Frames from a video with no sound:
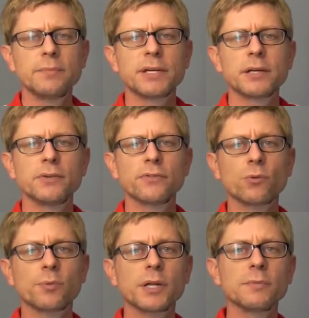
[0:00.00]
because this
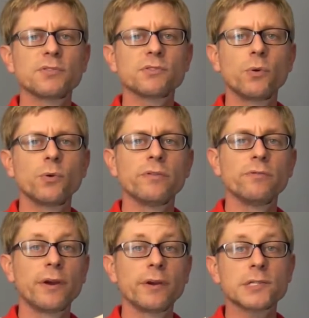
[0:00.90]
will probably be sold
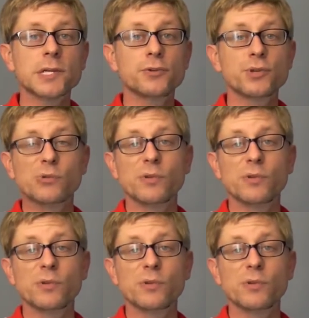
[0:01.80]
in various countries